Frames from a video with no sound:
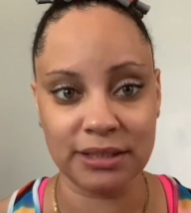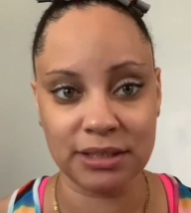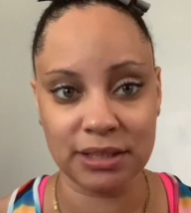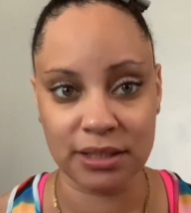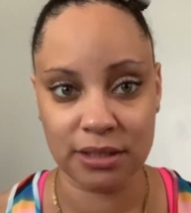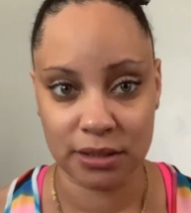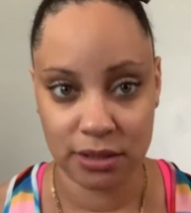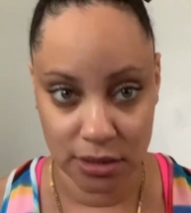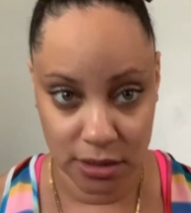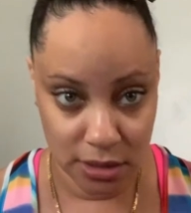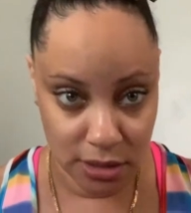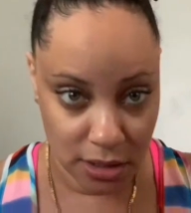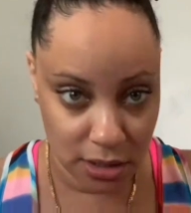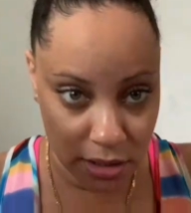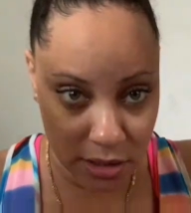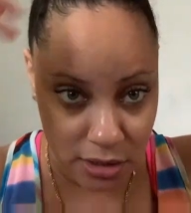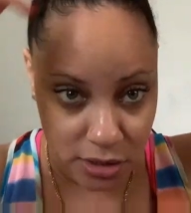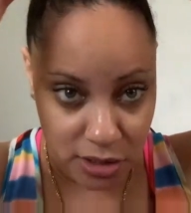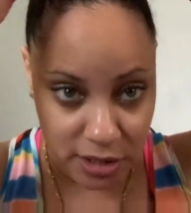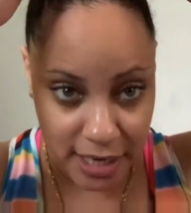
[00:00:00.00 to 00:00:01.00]
it.
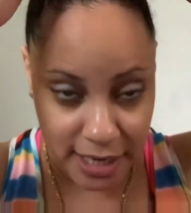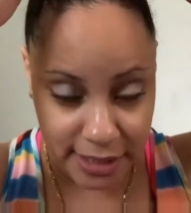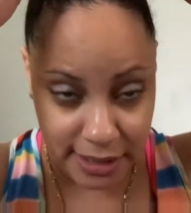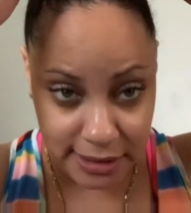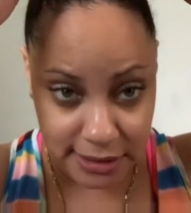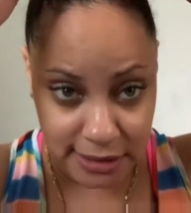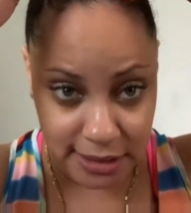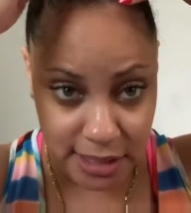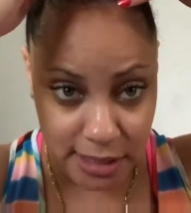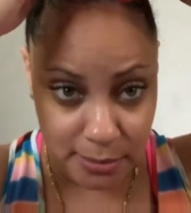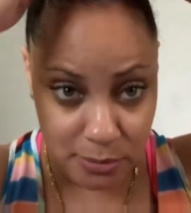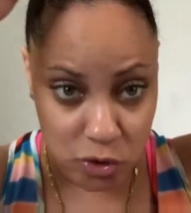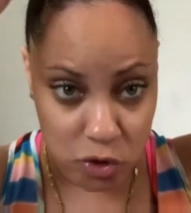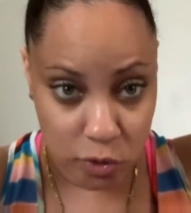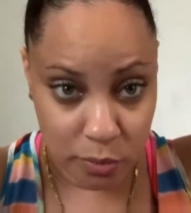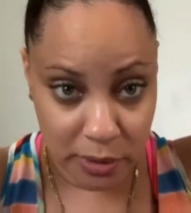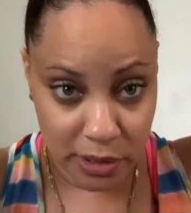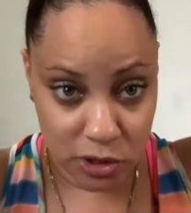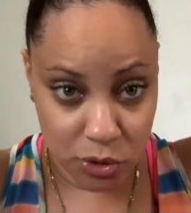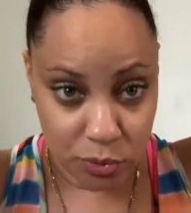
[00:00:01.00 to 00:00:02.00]
You're not going to see them too
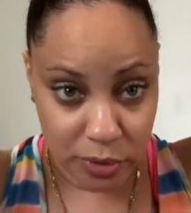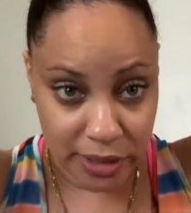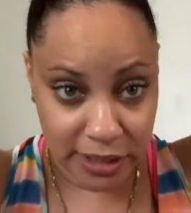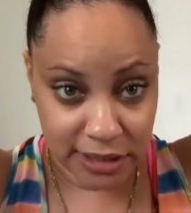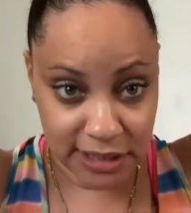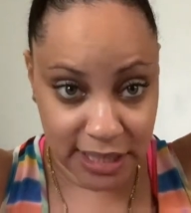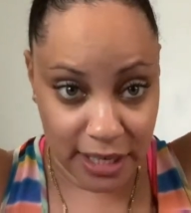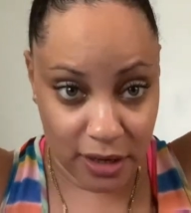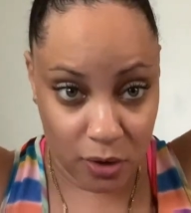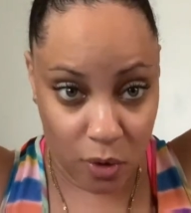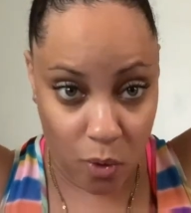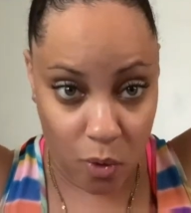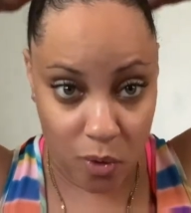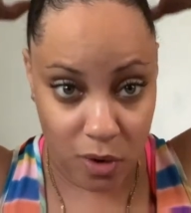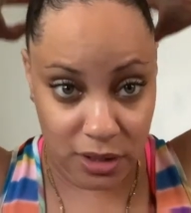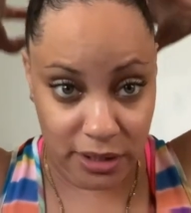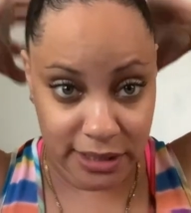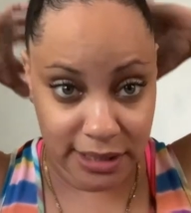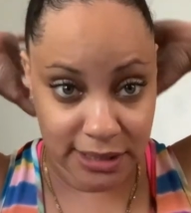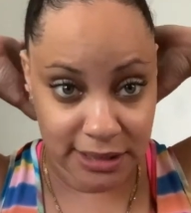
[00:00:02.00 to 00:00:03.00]
much. We're going to take
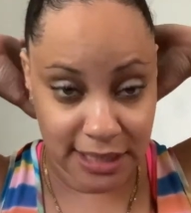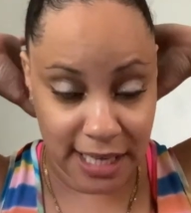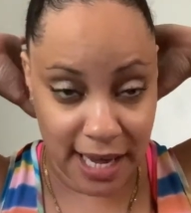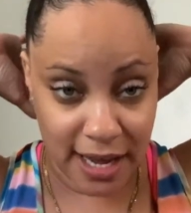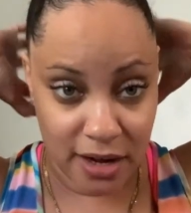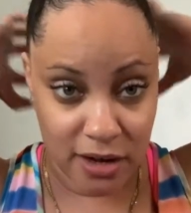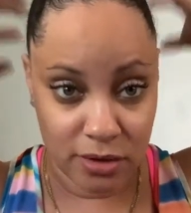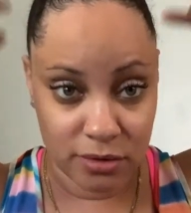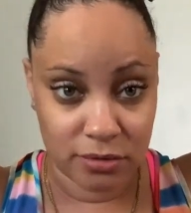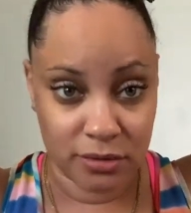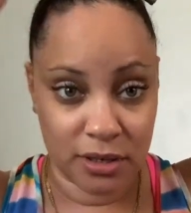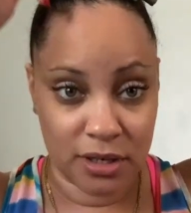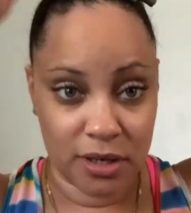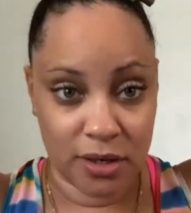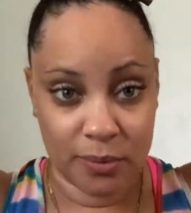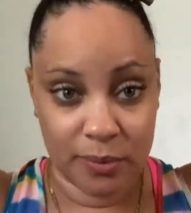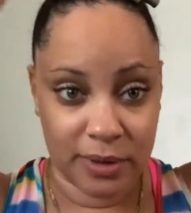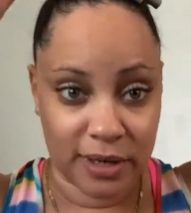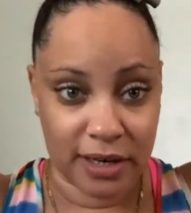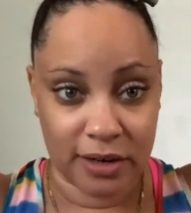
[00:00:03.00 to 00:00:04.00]
all of this out.
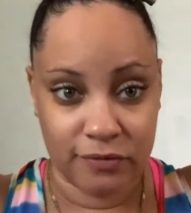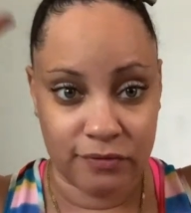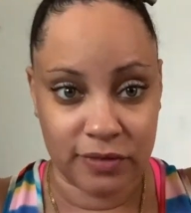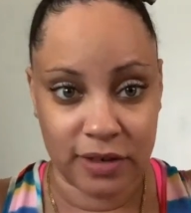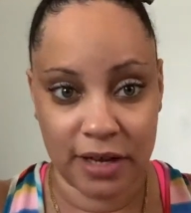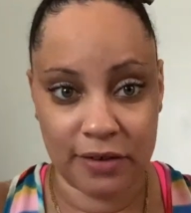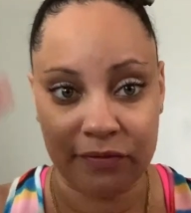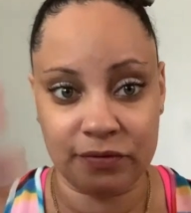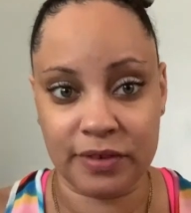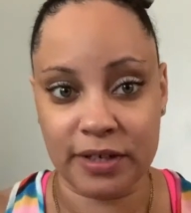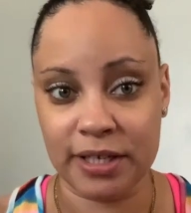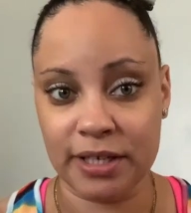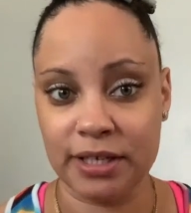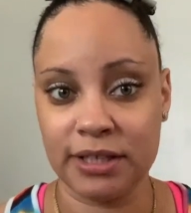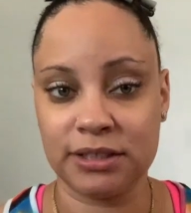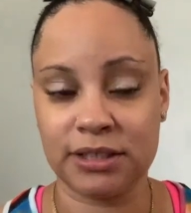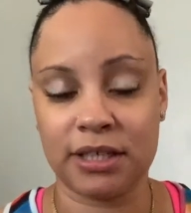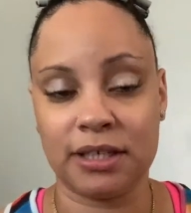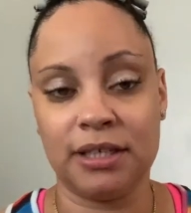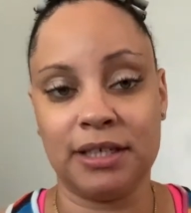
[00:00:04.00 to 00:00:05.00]
We're going to fluff it.
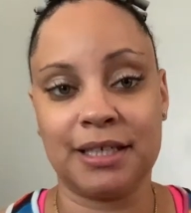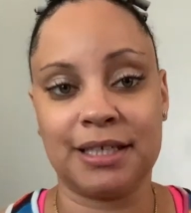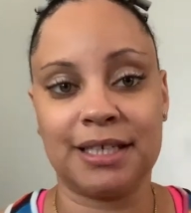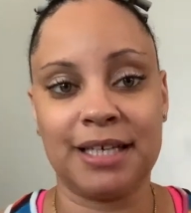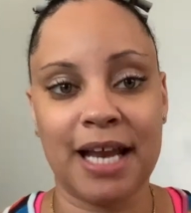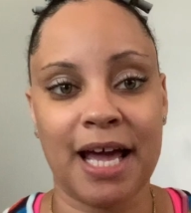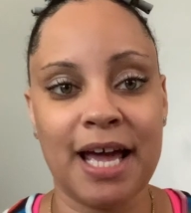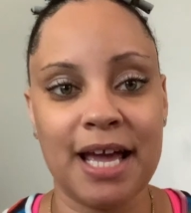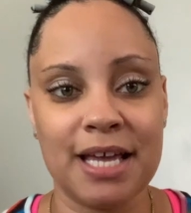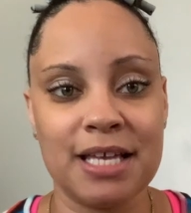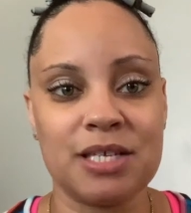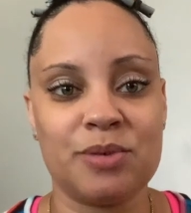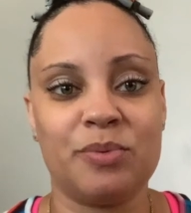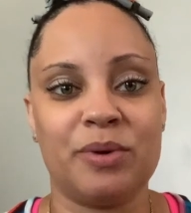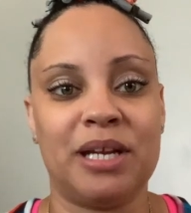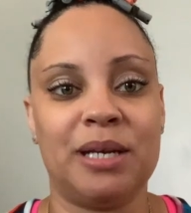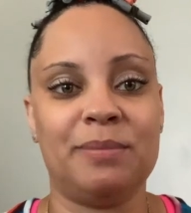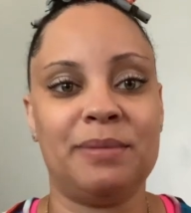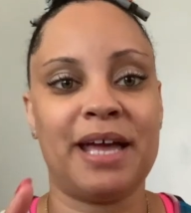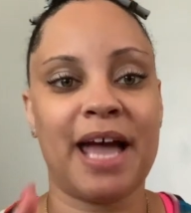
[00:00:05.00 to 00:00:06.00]
It's going to look nice. We're
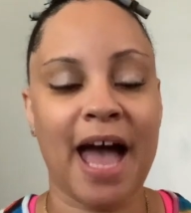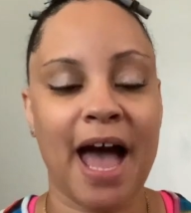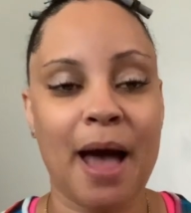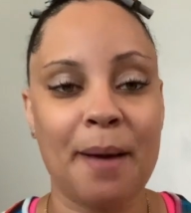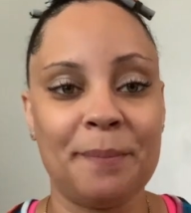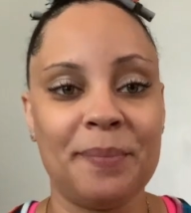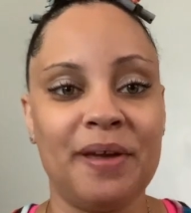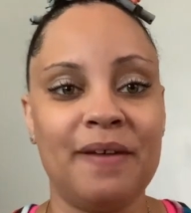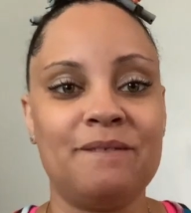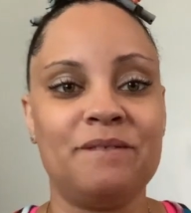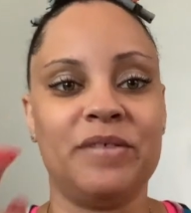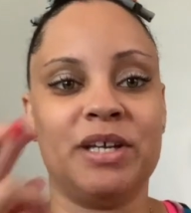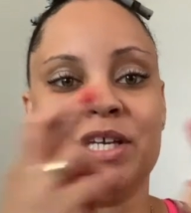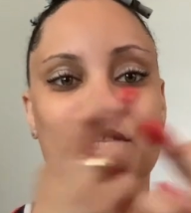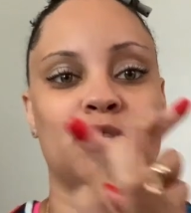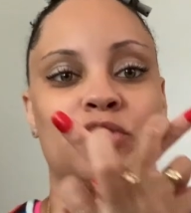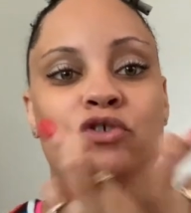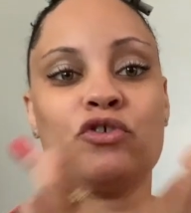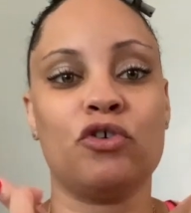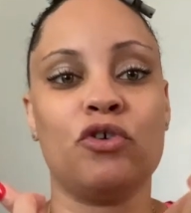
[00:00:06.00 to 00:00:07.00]
going to be happy.
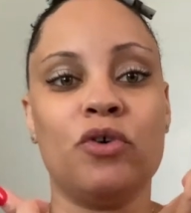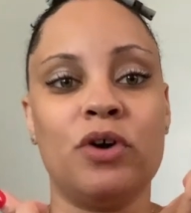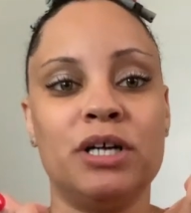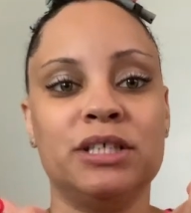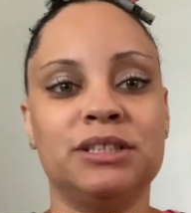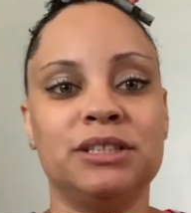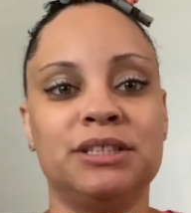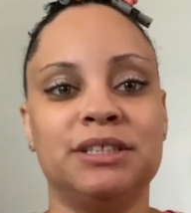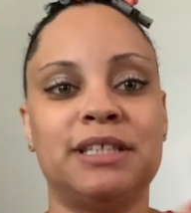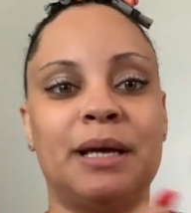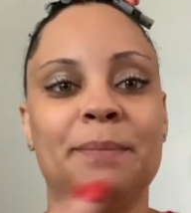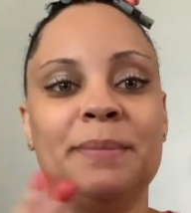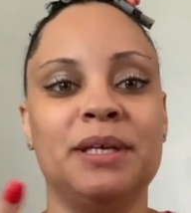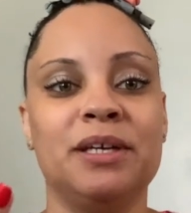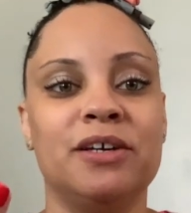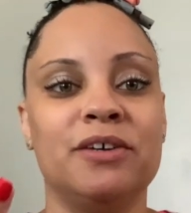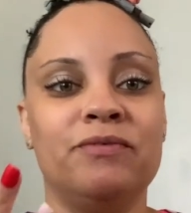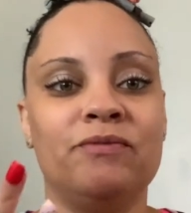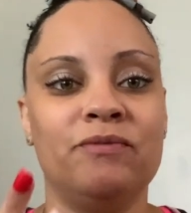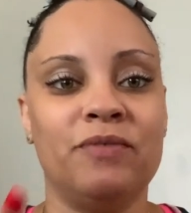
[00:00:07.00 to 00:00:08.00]
Fingers crossed. Send me
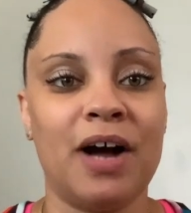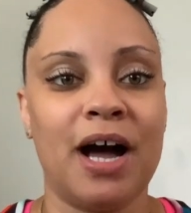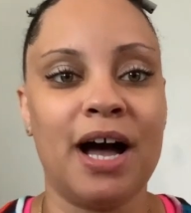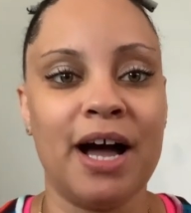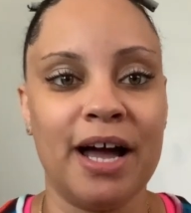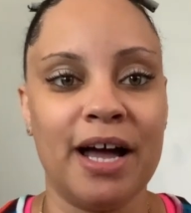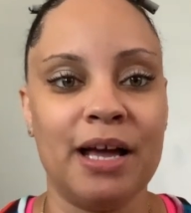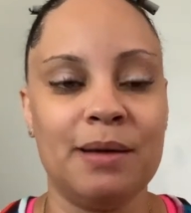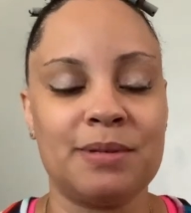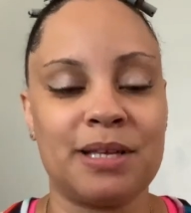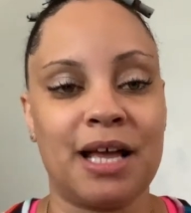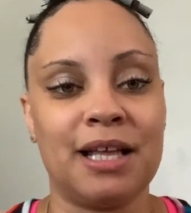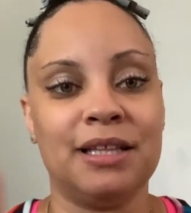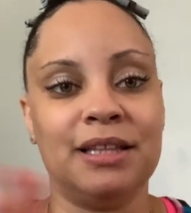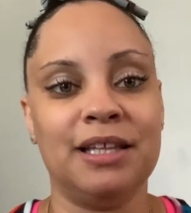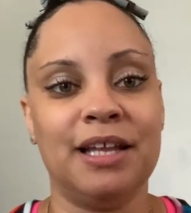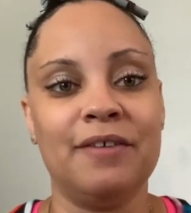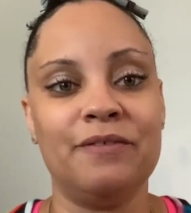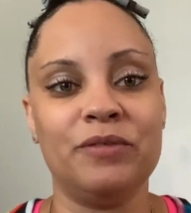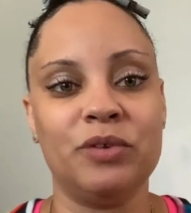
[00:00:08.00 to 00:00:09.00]
good vibes. I
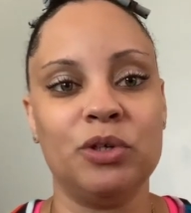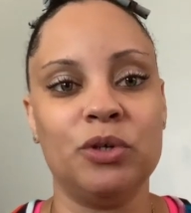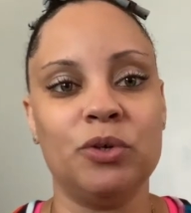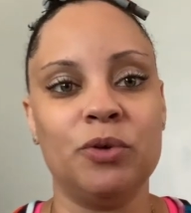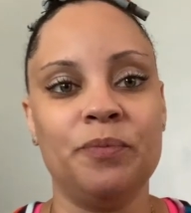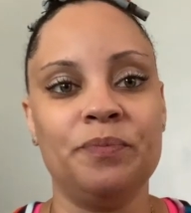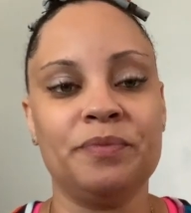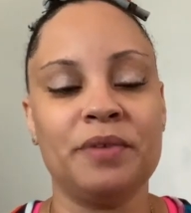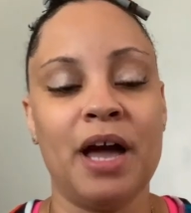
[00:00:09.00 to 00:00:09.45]
love you.